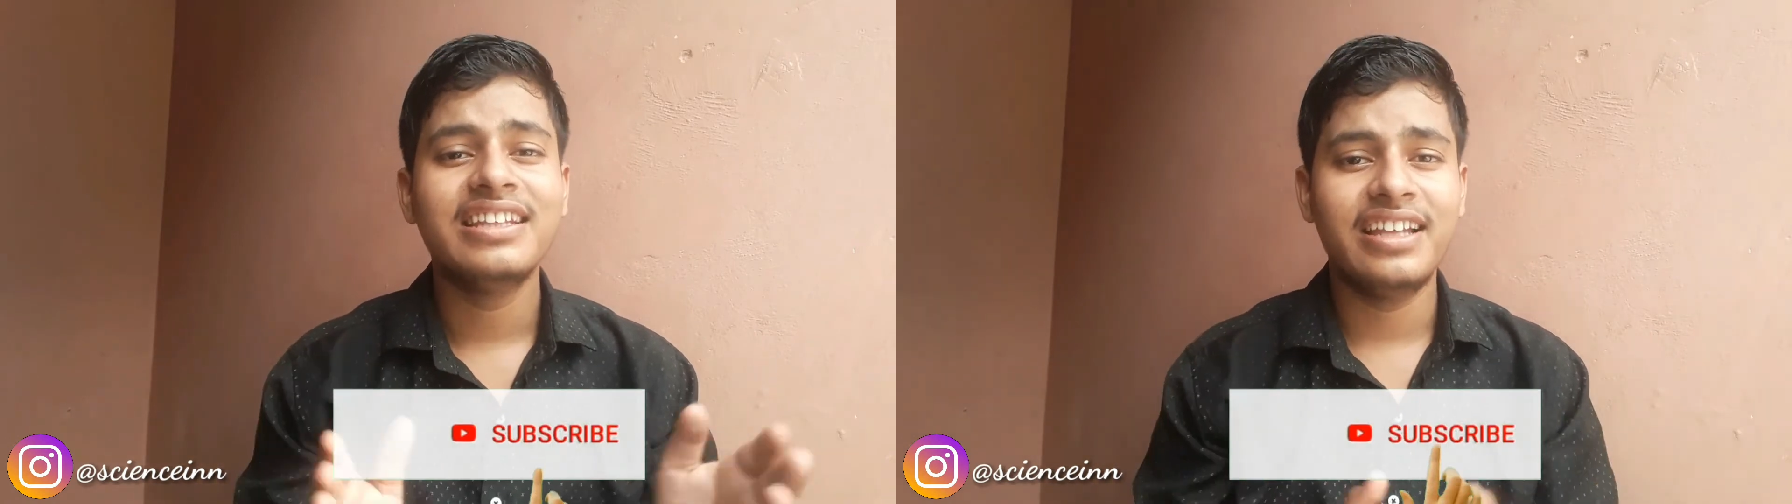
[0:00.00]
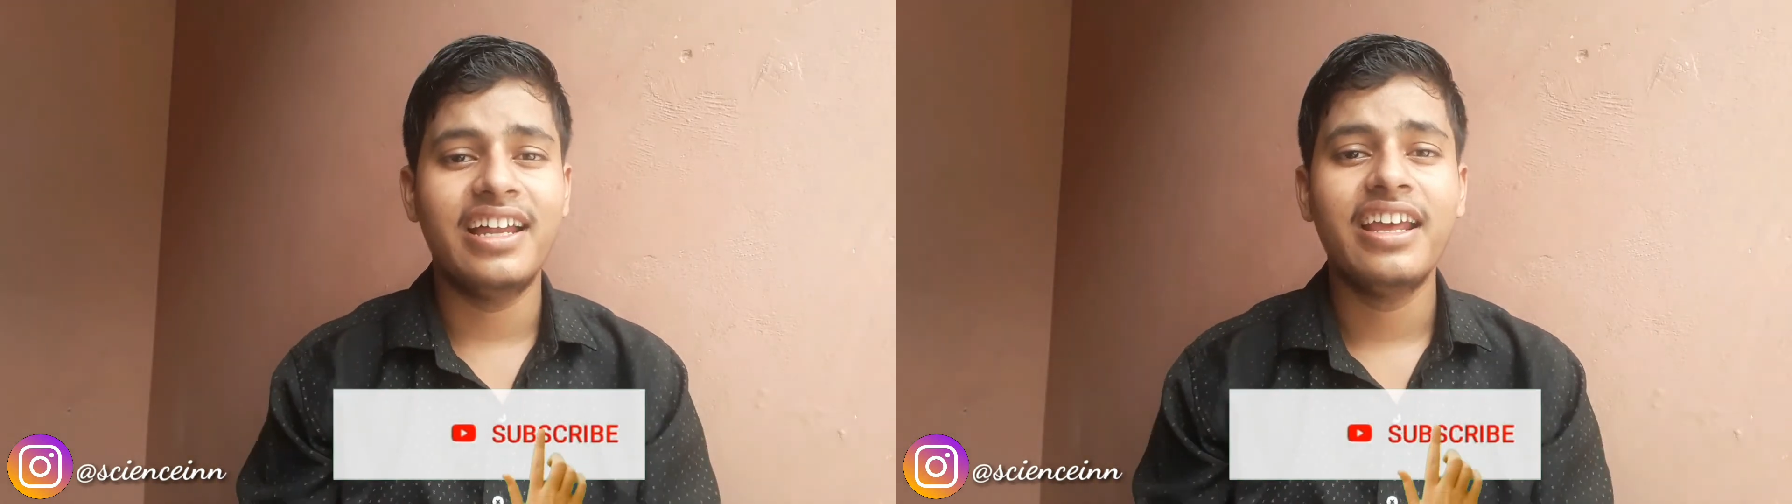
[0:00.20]

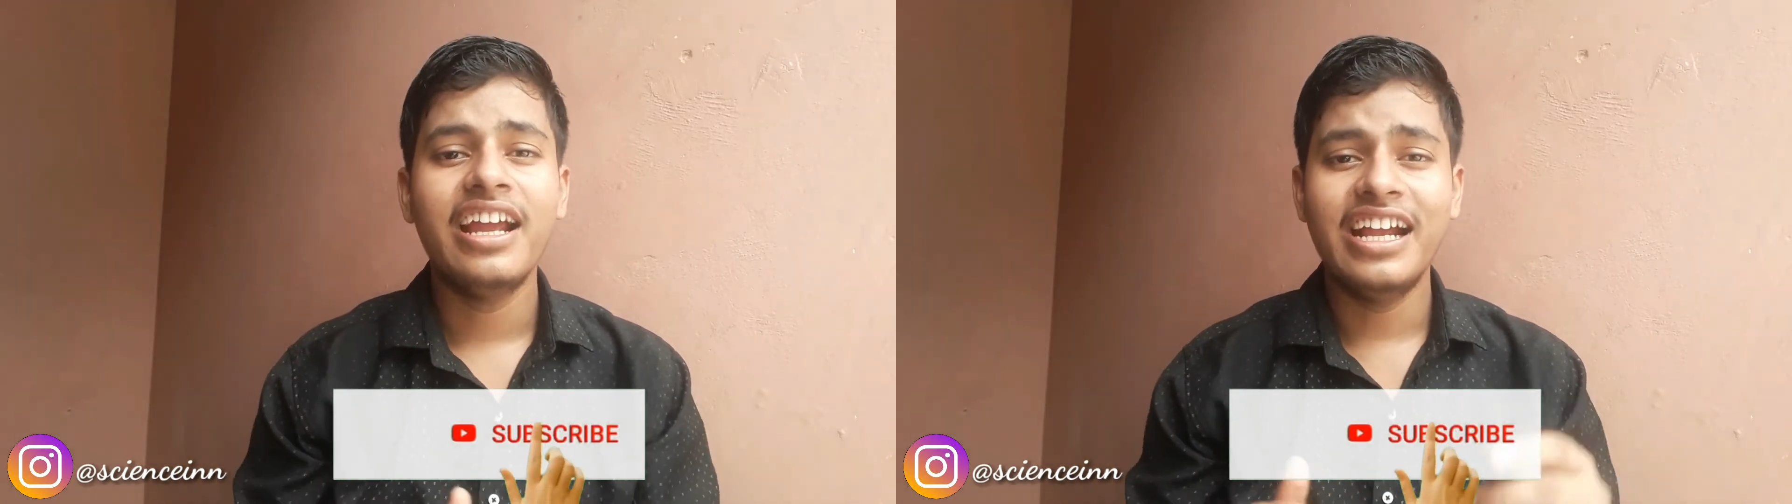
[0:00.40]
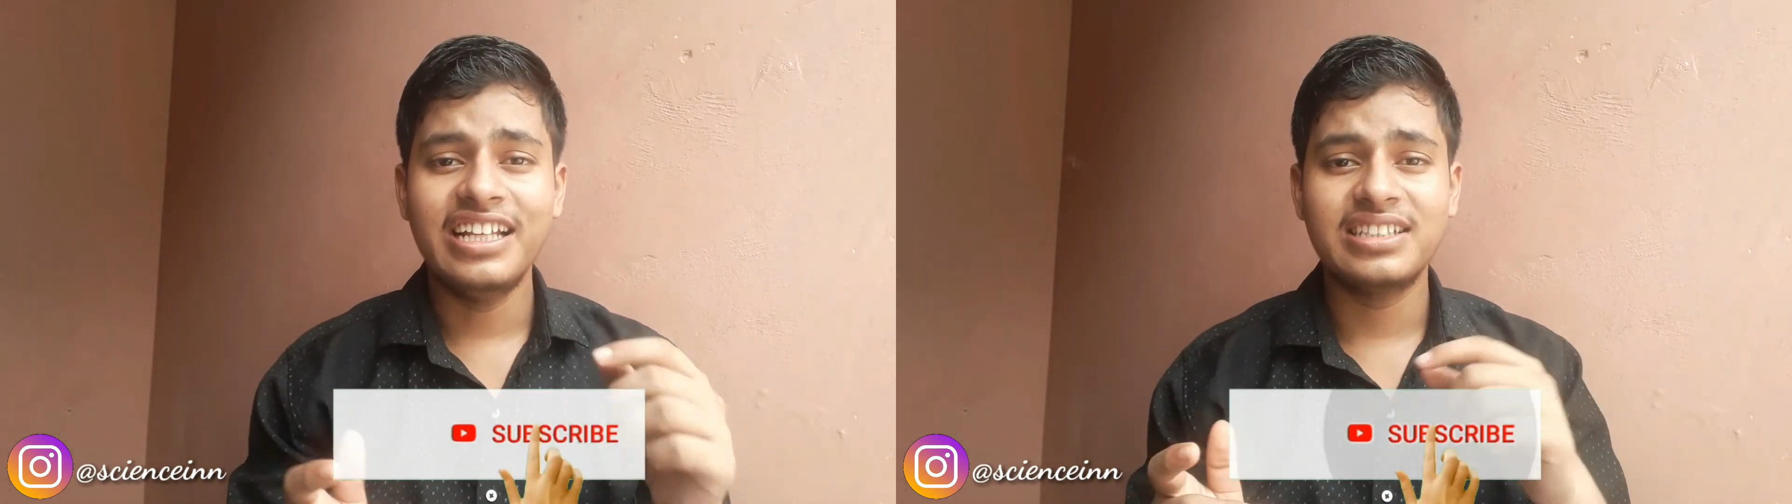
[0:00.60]
then
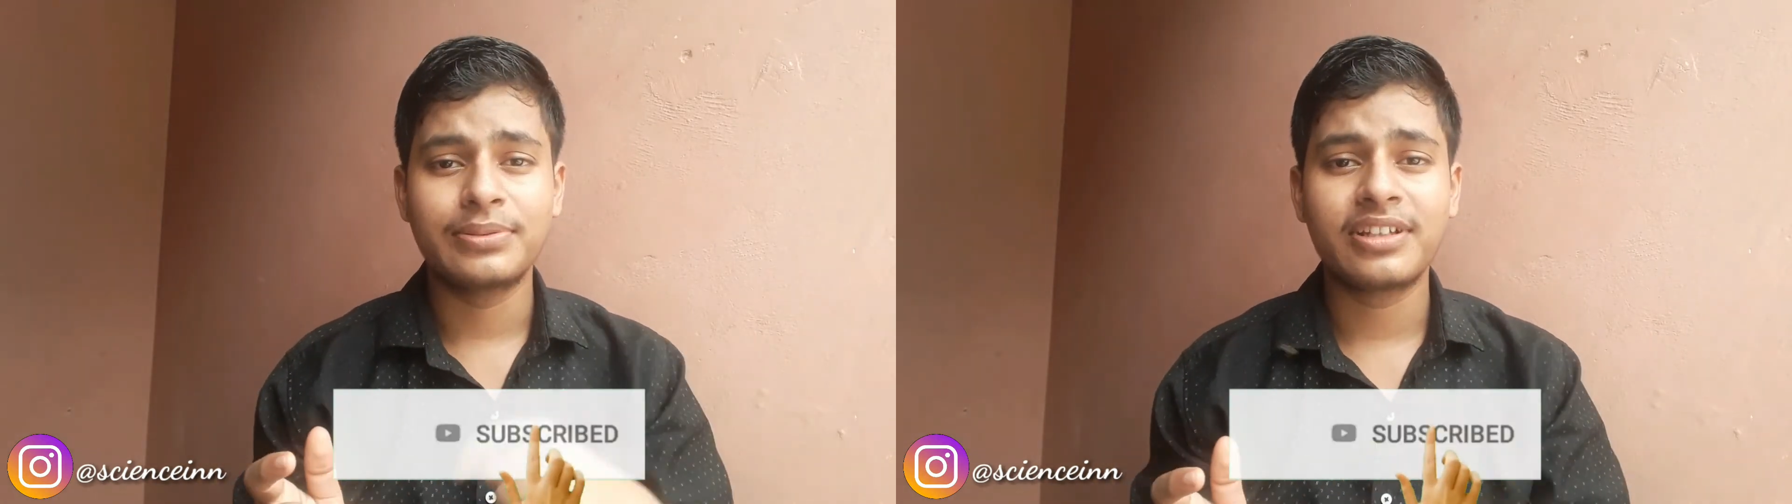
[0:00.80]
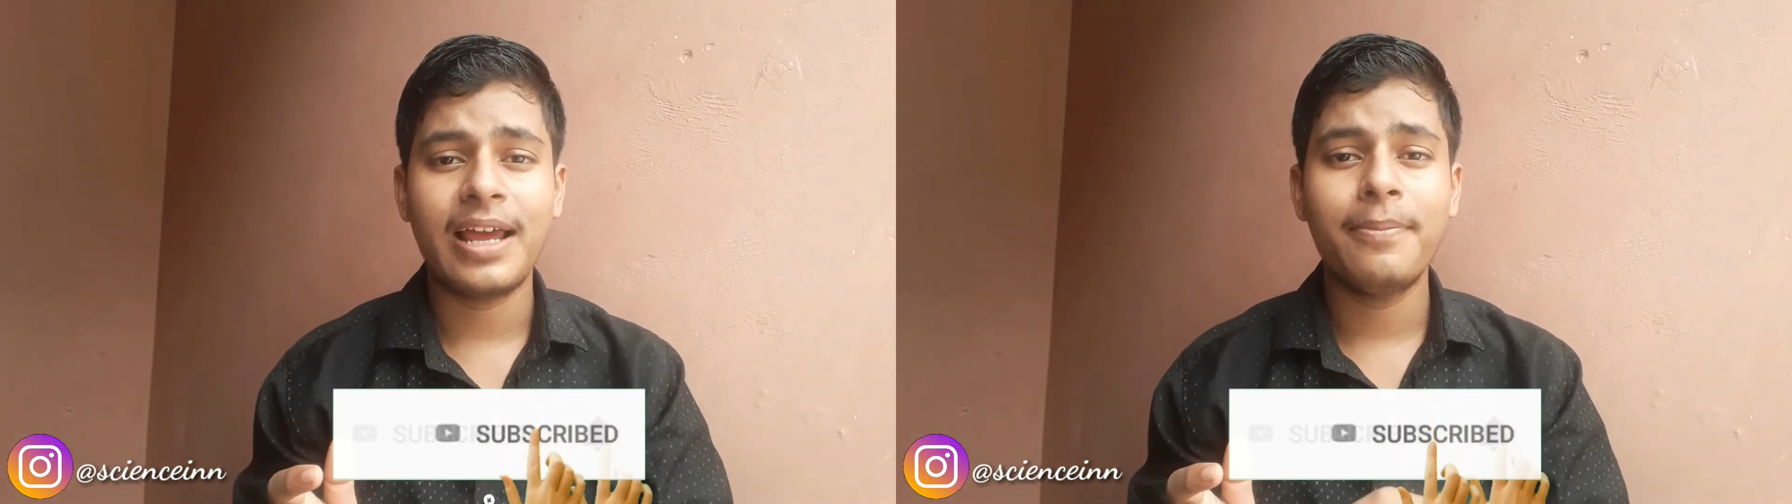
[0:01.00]
hit the
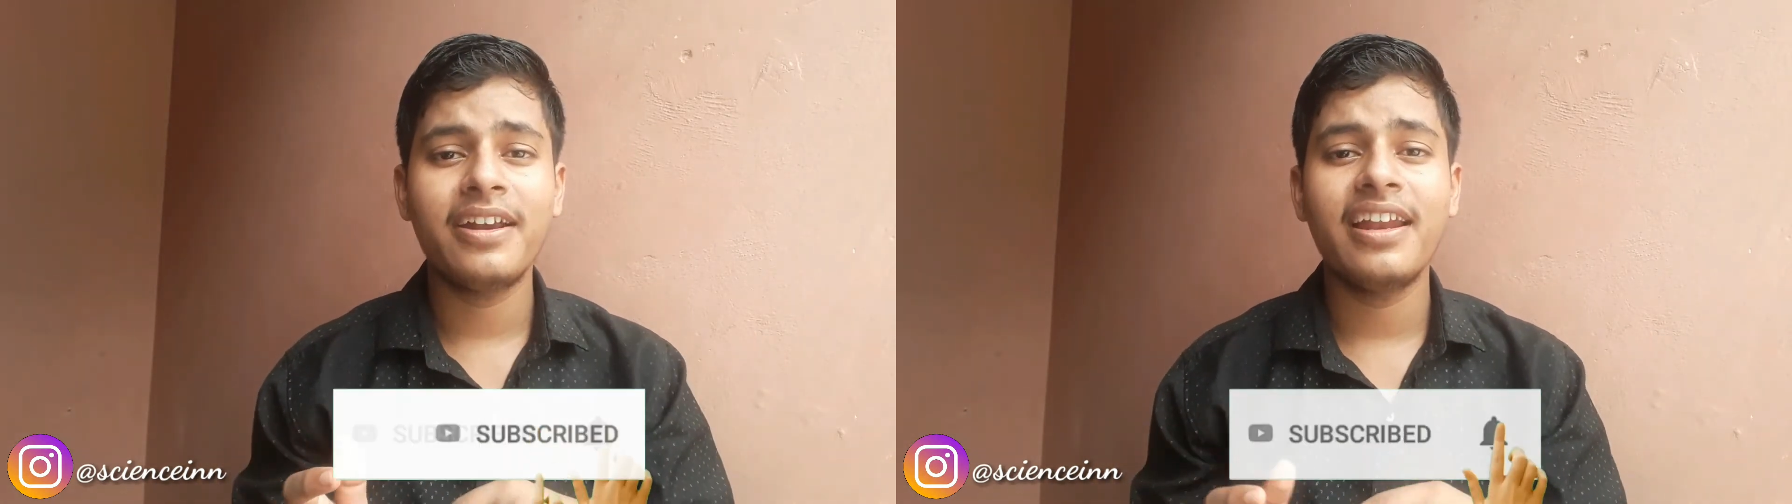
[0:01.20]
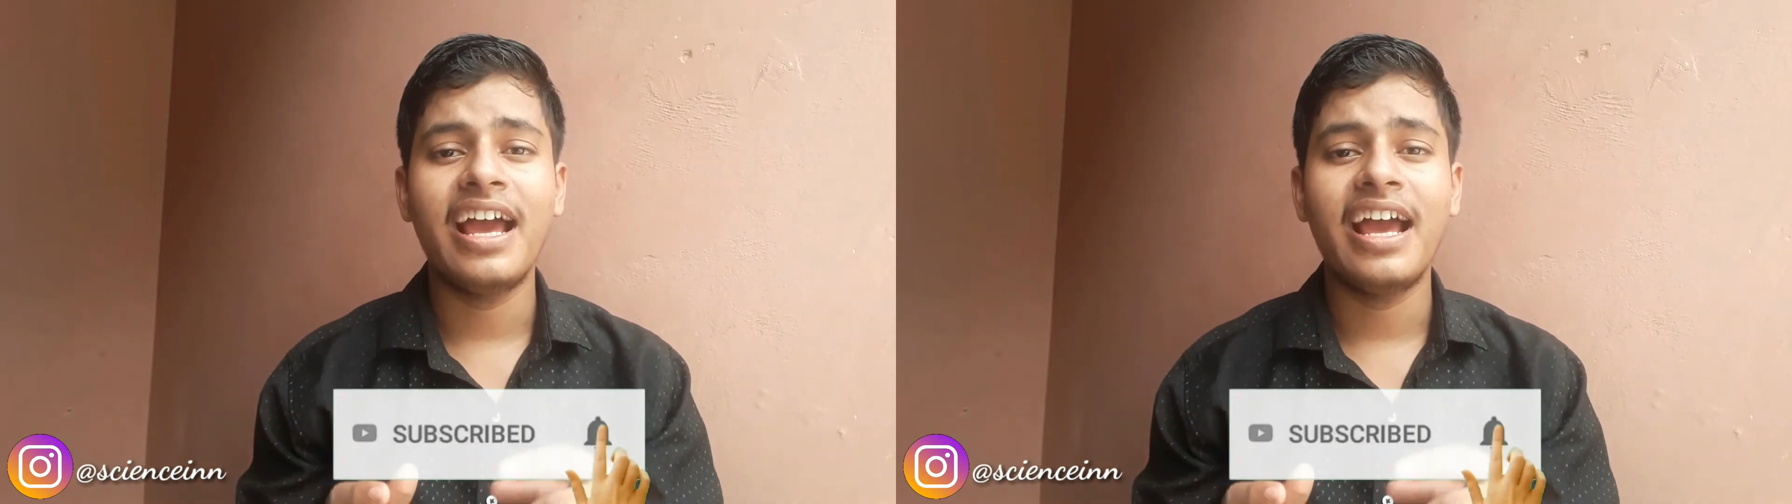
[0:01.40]
subscribe button